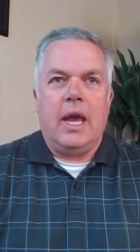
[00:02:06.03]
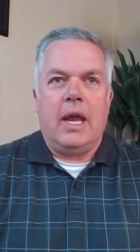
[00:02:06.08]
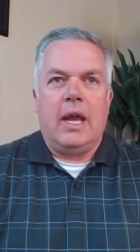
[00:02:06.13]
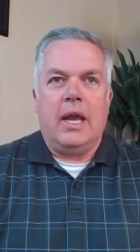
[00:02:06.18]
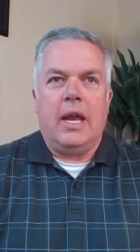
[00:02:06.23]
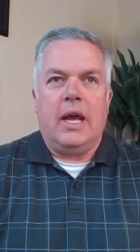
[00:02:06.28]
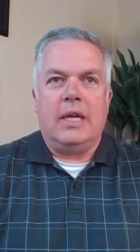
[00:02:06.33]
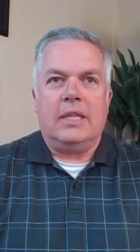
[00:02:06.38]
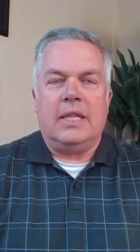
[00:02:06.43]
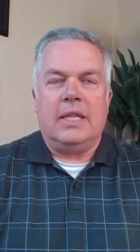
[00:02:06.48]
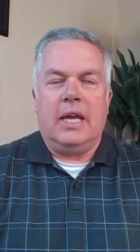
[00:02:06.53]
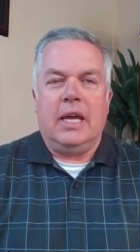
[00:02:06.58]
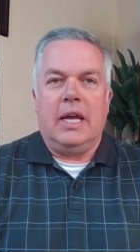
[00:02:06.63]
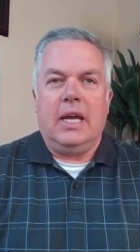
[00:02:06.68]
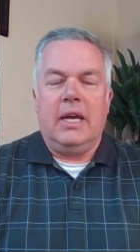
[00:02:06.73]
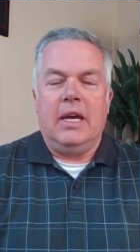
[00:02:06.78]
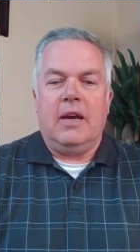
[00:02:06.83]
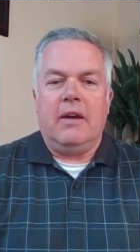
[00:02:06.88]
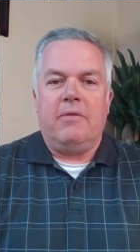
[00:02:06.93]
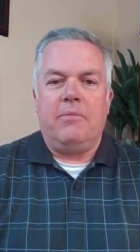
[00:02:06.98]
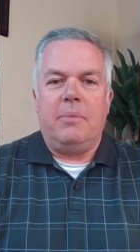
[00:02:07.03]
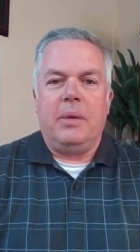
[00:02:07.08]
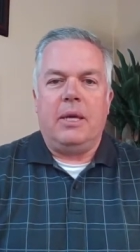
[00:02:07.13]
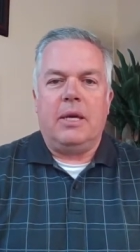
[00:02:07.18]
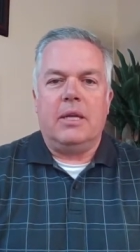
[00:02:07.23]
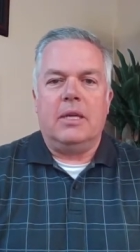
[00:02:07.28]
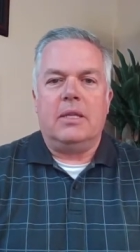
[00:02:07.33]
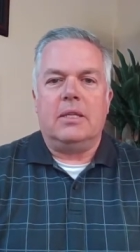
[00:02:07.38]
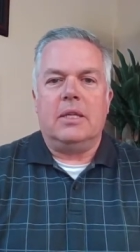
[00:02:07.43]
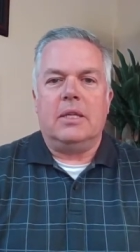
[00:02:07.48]
and I say if
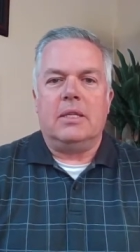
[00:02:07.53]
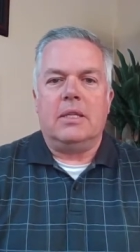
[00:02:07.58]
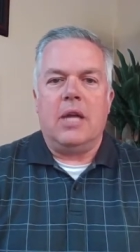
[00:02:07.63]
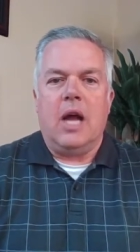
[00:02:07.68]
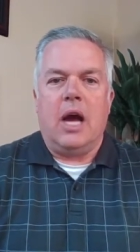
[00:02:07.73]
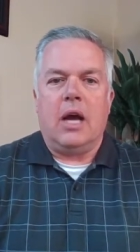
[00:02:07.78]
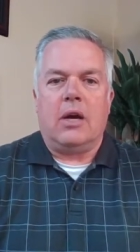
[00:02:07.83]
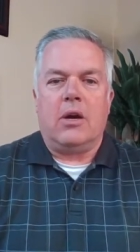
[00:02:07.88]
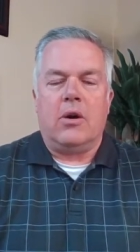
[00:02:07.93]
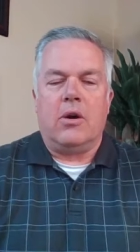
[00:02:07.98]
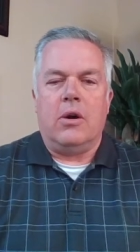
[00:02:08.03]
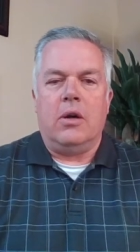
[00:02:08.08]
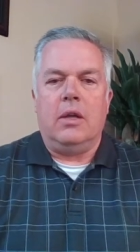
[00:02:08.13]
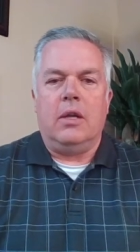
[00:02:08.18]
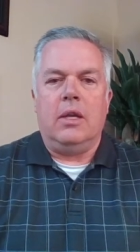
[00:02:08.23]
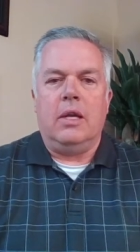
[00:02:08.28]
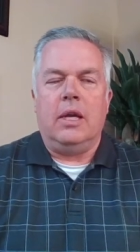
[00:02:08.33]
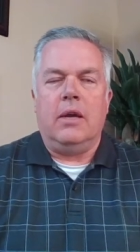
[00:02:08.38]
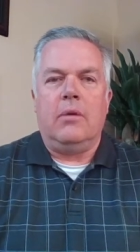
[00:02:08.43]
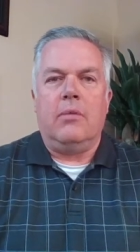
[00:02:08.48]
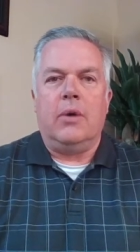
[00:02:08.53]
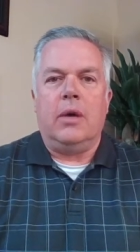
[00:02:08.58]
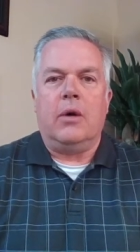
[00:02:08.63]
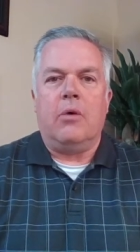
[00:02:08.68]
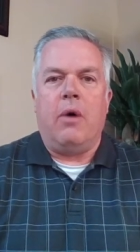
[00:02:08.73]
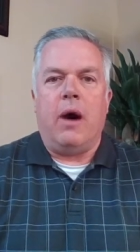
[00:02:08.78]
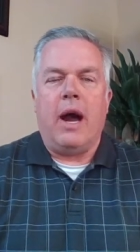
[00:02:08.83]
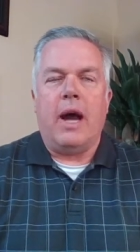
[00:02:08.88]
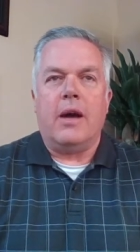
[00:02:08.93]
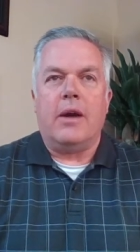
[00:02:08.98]
because it's not currently
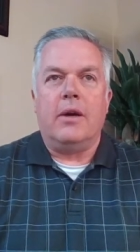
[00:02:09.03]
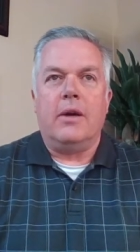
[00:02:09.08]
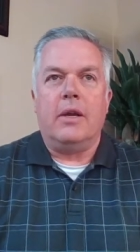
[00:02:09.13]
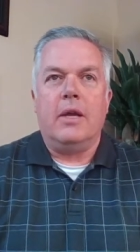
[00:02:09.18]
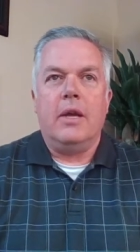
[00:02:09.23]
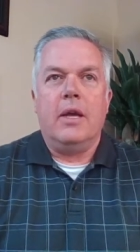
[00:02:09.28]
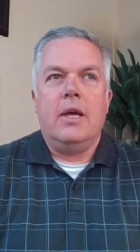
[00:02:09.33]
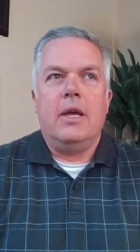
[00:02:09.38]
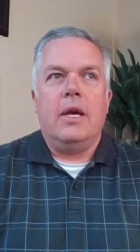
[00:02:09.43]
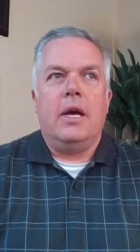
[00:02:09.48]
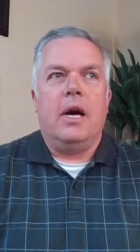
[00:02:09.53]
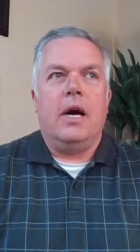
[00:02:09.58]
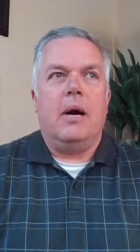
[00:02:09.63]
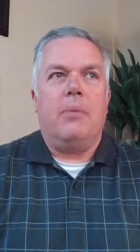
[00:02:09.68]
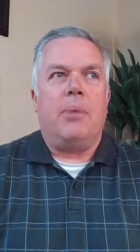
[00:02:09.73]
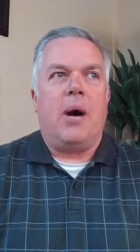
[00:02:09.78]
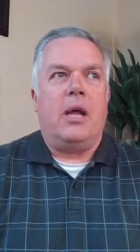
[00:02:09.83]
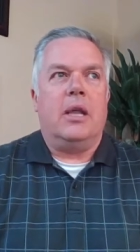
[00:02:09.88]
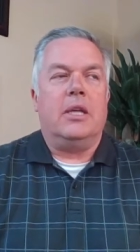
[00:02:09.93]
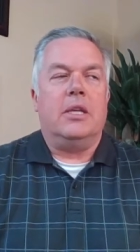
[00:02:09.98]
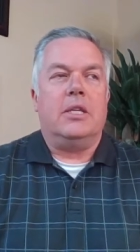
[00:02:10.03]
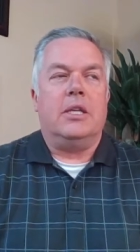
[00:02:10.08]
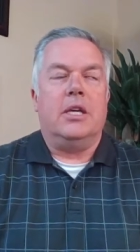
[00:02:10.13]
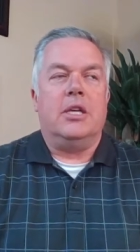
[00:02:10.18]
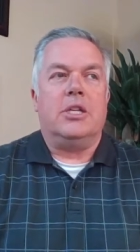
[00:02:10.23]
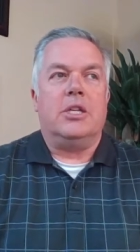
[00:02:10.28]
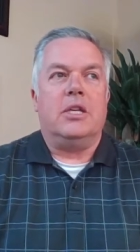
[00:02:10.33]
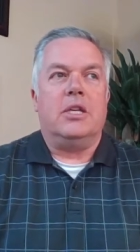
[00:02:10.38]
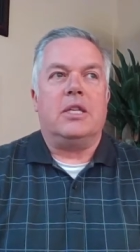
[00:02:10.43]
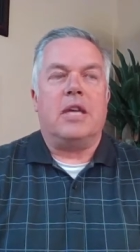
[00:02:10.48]
required, uh,
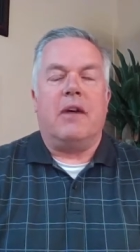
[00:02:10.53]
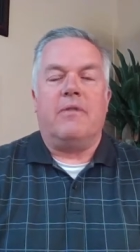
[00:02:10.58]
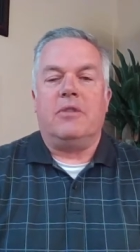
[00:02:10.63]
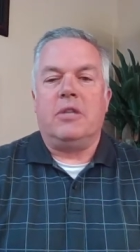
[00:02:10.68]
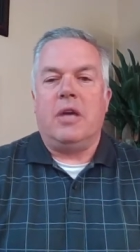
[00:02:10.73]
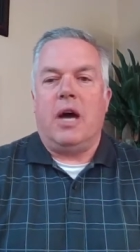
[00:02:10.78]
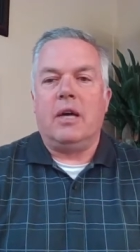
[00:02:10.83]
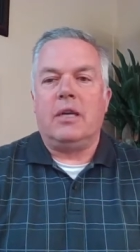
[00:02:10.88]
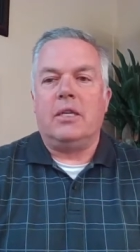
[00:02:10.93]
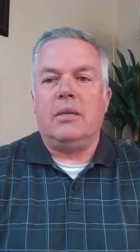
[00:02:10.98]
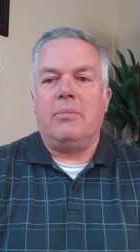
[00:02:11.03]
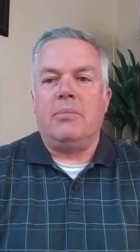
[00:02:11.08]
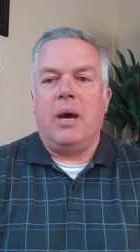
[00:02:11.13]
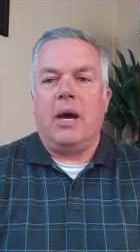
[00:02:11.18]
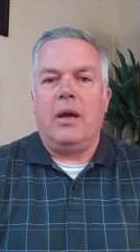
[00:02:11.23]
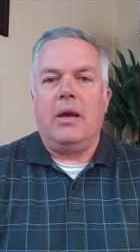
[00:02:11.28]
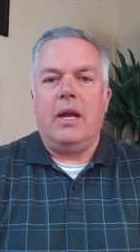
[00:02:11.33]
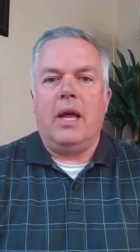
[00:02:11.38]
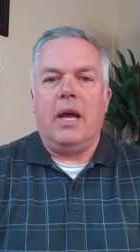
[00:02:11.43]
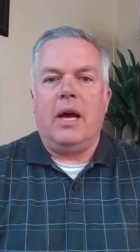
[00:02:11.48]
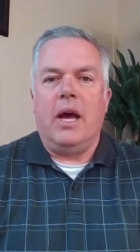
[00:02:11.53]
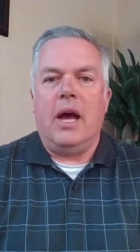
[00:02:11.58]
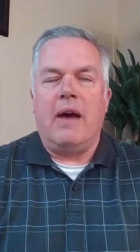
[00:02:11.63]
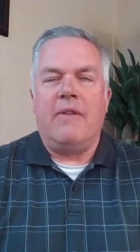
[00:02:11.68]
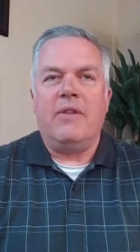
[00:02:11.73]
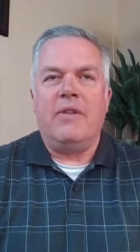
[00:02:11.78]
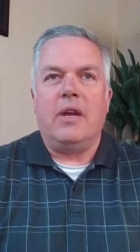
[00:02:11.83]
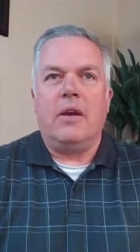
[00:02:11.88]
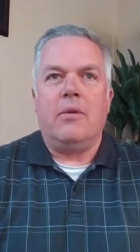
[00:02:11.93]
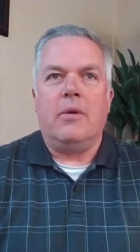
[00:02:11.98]
politicians have talked about uh,
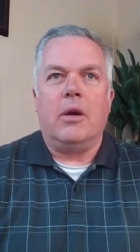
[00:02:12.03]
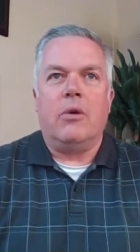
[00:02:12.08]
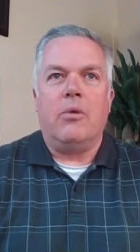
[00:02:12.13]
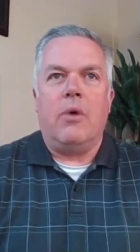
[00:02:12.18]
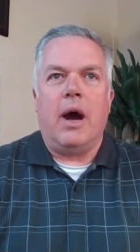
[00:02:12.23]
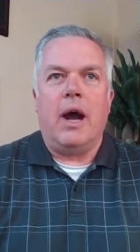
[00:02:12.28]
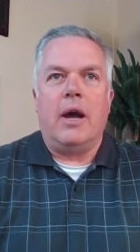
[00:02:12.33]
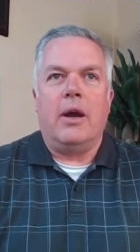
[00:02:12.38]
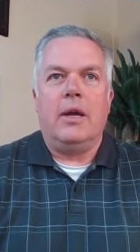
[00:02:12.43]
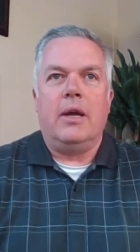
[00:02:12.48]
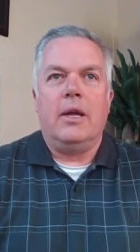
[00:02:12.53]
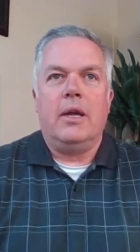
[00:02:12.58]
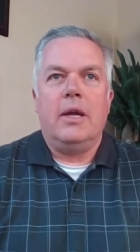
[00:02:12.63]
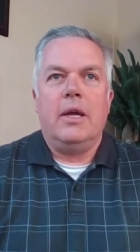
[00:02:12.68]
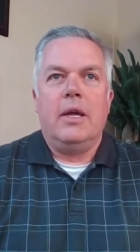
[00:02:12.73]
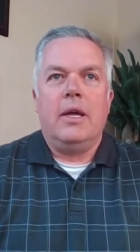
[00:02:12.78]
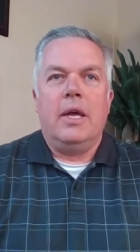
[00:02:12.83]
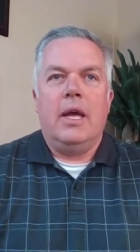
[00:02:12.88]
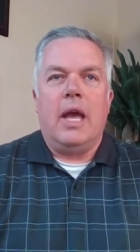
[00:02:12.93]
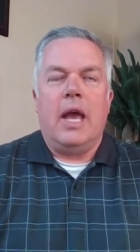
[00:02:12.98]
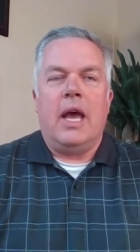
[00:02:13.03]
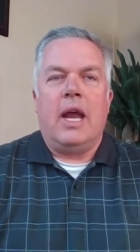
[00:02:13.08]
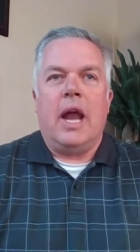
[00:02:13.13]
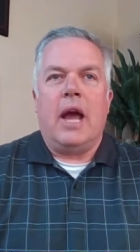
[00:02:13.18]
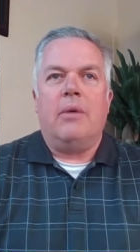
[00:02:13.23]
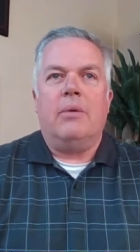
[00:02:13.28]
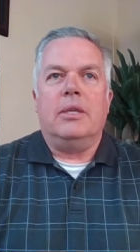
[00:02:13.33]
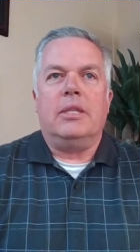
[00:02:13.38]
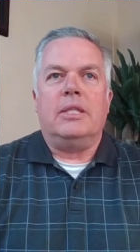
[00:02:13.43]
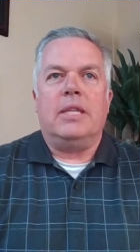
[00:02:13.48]
having it required, and
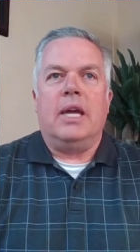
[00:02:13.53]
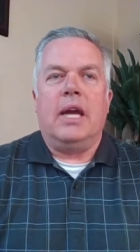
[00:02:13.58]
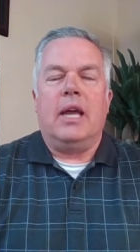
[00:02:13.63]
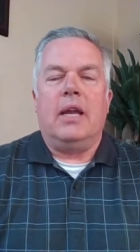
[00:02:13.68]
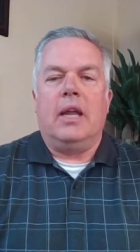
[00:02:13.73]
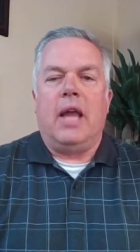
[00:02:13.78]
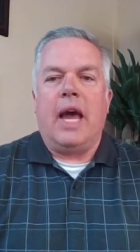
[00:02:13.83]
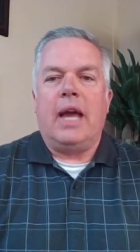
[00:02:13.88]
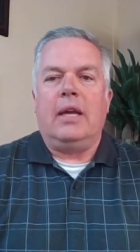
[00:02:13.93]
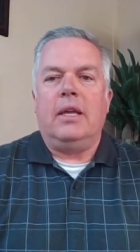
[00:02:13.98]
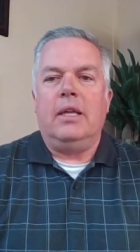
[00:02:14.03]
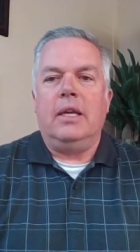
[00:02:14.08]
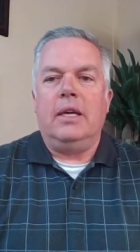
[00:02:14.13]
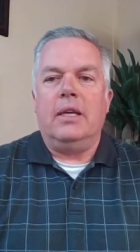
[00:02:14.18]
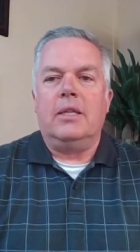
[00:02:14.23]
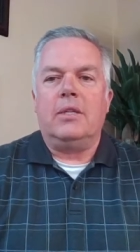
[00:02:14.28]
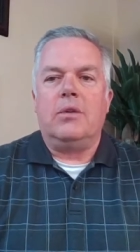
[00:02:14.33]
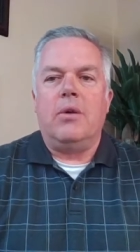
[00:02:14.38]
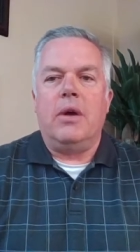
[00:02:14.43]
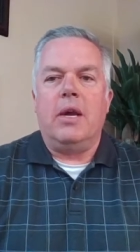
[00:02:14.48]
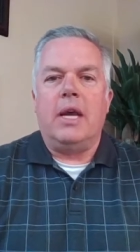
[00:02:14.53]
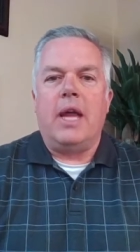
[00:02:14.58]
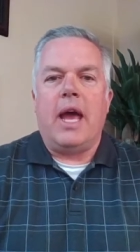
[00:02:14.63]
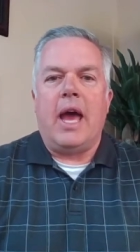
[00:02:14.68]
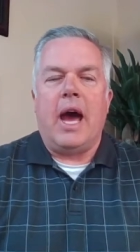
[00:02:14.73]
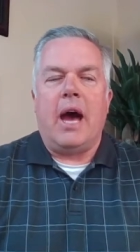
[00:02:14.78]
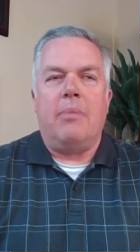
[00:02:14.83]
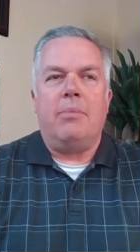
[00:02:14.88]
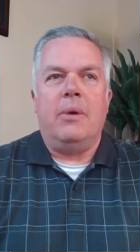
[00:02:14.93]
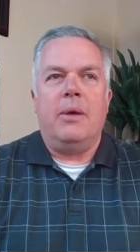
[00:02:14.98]
I would say it likely is going to
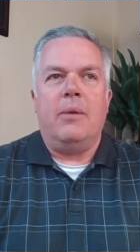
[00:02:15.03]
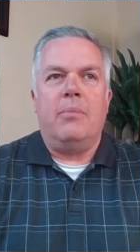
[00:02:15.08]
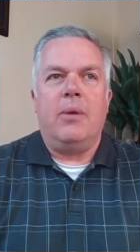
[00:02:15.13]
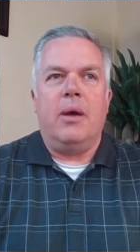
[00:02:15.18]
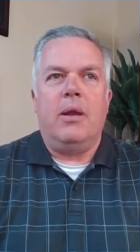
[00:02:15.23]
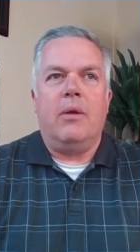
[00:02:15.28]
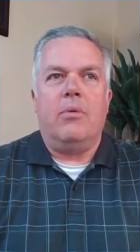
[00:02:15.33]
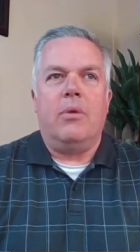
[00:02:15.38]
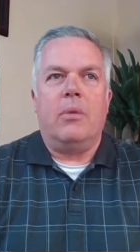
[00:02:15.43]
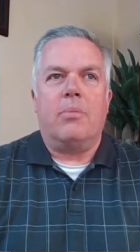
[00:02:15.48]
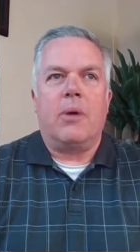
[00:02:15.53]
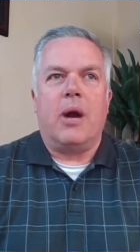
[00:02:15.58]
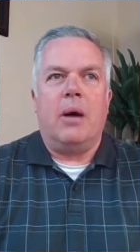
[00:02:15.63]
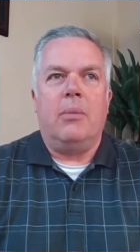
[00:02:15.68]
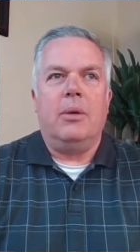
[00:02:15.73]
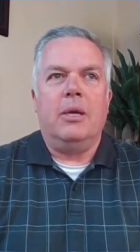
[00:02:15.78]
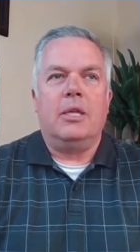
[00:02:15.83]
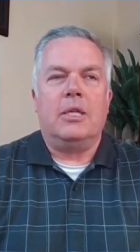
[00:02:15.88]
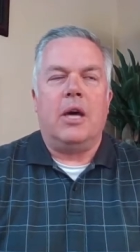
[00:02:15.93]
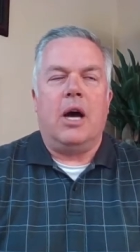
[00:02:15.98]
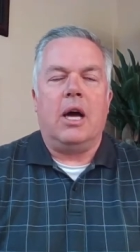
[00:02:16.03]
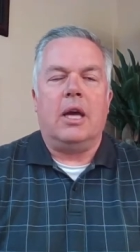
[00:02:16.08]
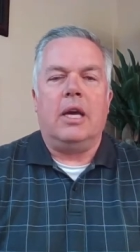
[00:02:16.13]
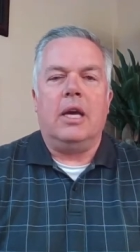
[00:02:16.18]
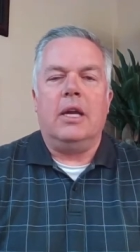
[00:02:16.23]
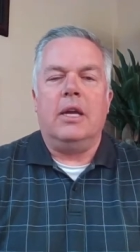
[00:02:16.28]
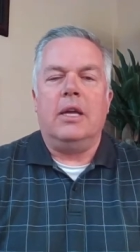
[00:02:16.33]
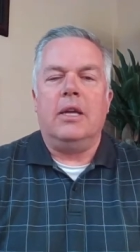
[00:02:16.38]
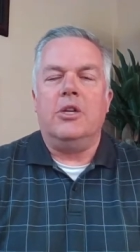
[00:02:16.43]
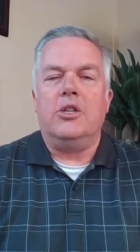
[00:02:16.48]
happen, but we're probably
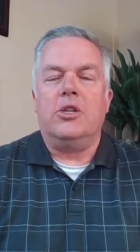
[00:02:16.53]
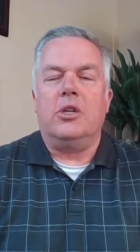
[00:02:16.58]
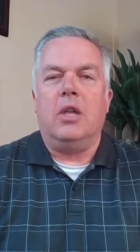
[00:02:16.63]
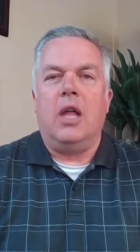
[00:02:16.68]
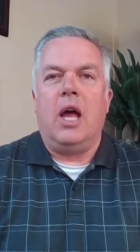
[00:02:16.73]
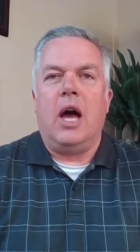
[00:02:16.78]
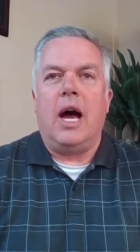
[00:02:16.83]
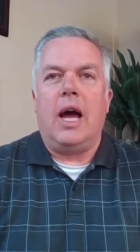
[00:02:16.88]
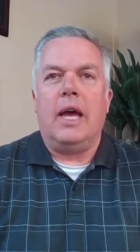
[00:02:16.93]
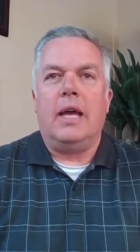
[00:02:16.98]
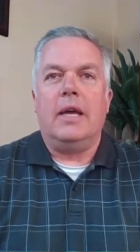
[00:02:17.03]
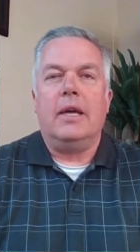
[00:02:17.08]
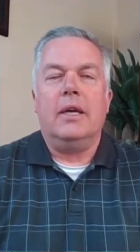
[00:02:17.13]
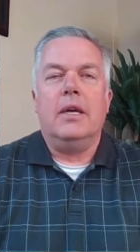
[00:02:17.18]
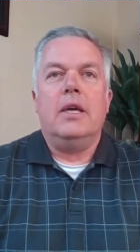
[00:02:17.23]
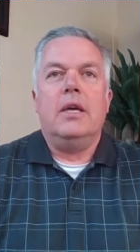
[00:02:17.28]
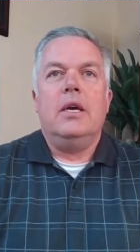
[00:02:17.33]
talking in July.